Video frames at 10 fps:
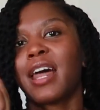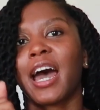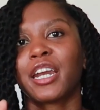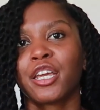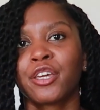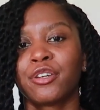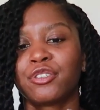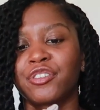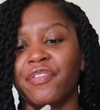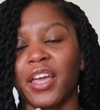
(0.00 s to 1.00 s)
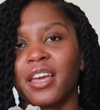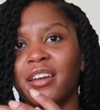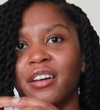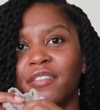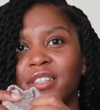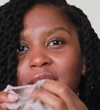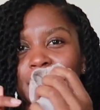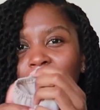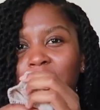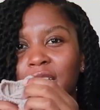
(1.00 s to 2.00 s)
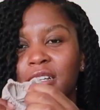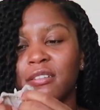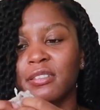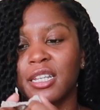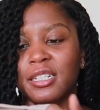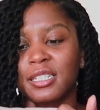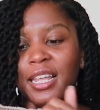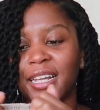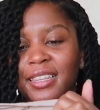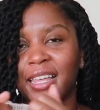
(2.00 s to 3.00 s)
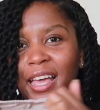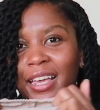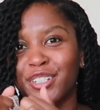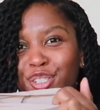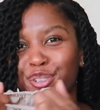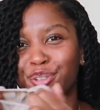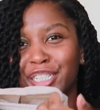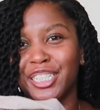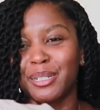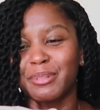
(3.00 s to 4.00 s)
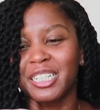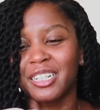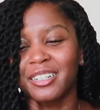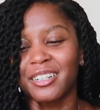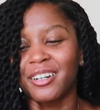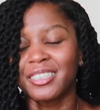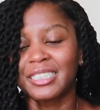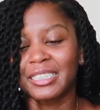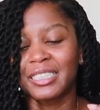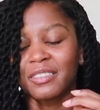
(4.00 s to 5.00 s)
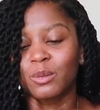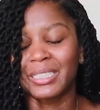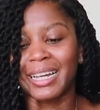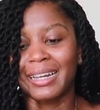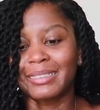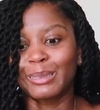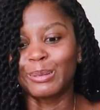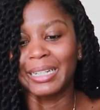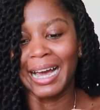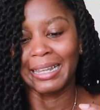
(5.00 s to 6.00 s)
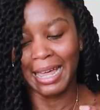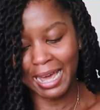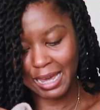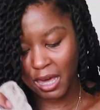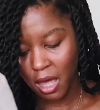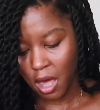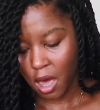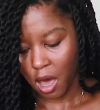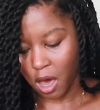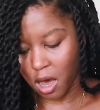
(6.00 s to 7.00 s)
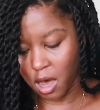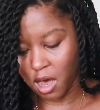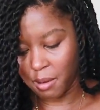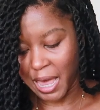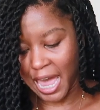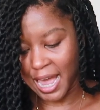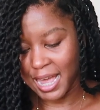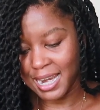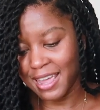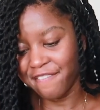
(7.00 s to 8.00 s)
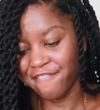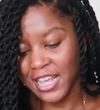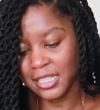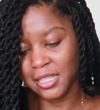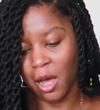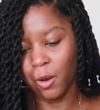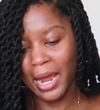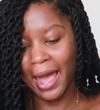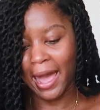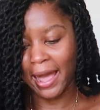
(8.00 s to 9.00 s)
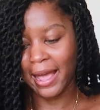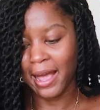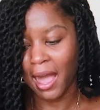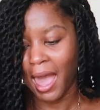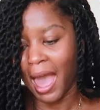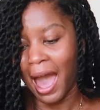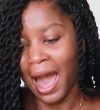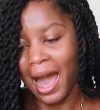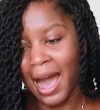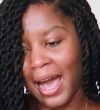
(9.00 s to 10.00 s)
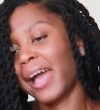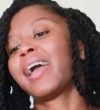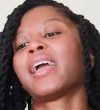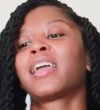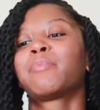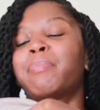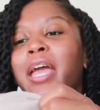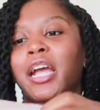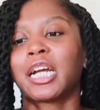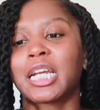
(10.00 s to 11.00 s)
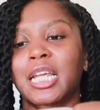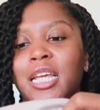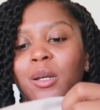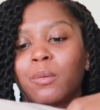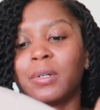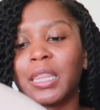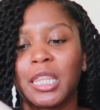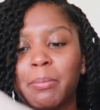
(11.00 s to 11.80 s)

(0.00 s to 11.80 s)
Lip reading: not a huge fan of the sleeves. It's like that scrunchy material on the sleeves, which I do not like. And it fits okay. I paired it with the